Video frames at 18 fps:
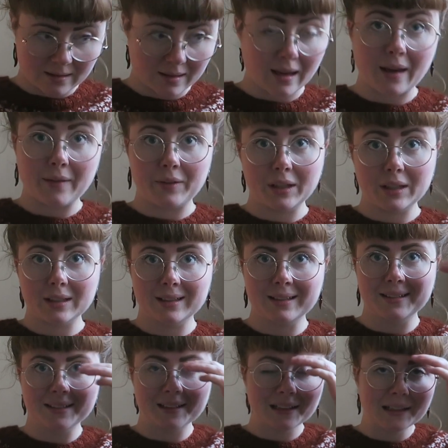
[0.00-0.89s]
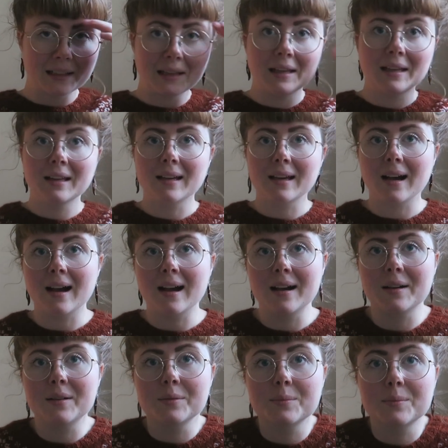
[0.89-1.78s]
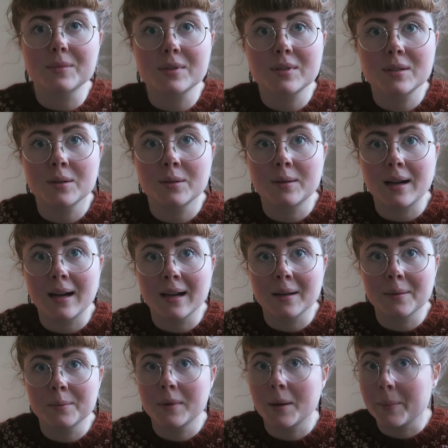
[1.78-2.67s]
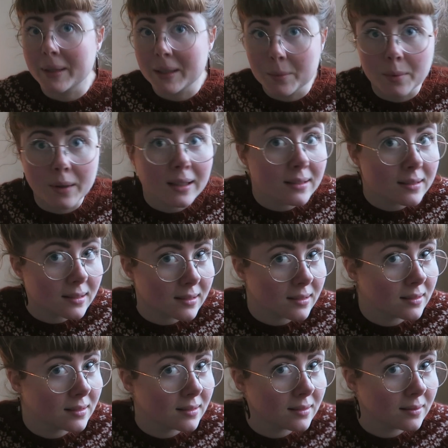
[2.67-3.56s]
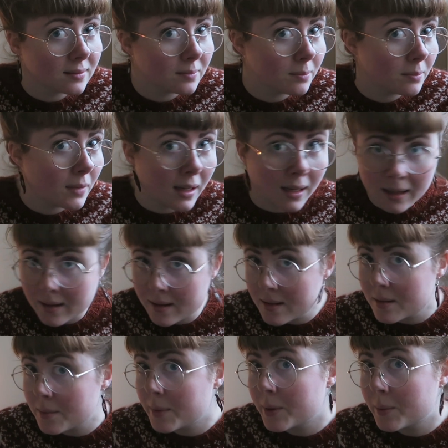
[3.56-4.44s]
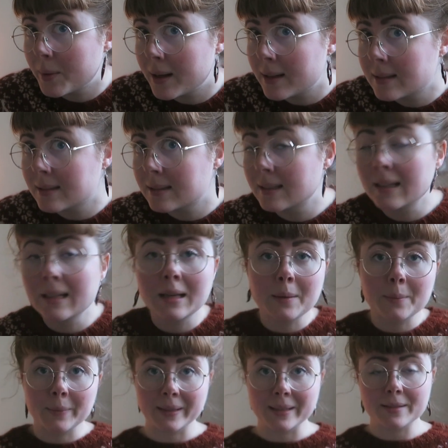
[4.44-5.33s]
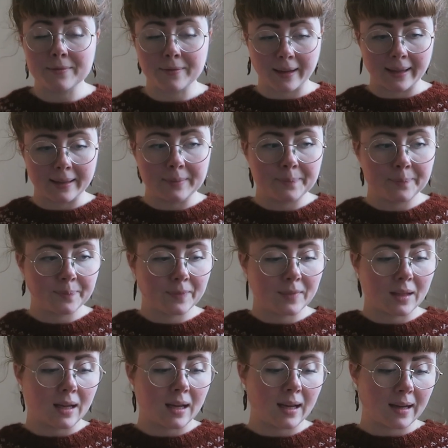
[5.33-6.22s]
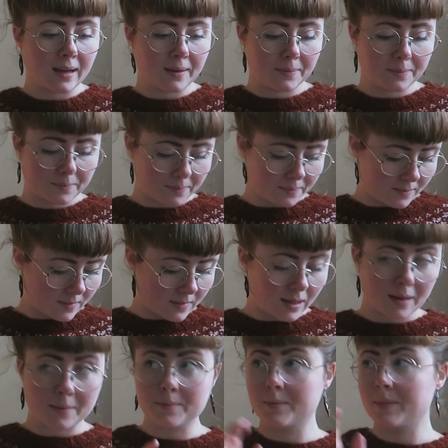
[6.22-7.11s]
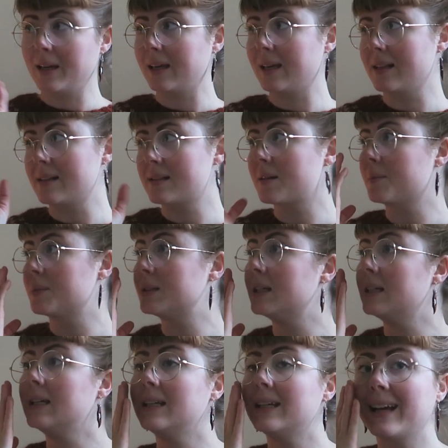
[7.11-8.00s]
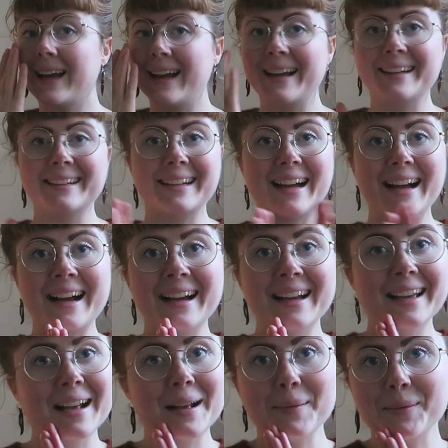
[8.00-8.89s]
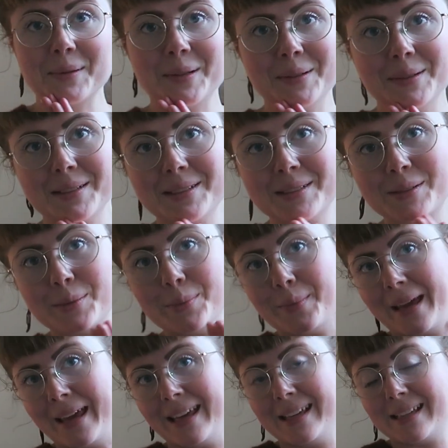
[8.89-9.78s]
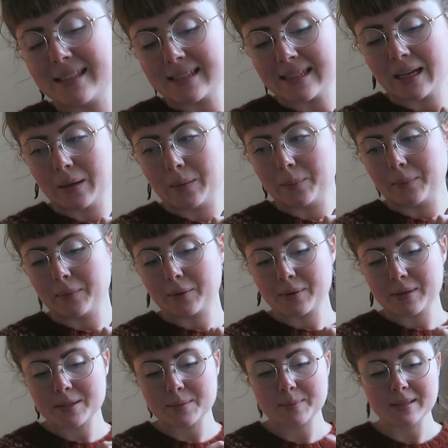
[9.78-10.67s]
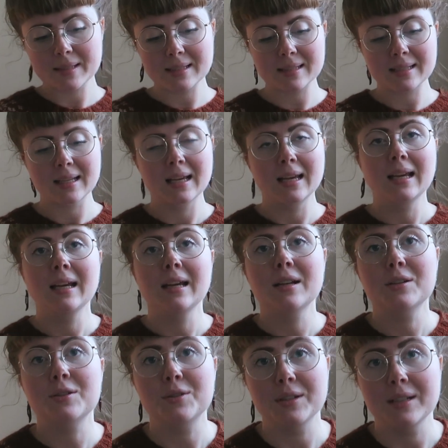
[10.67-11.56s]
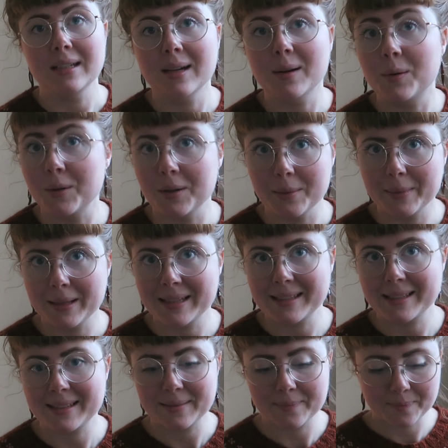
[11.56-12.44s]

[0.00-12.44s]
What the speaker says: heavy. So I'm a bit wet. My hair is a bit wet, but it's fine. I'm making some tea and I am going to make some Christmas tree ornaments.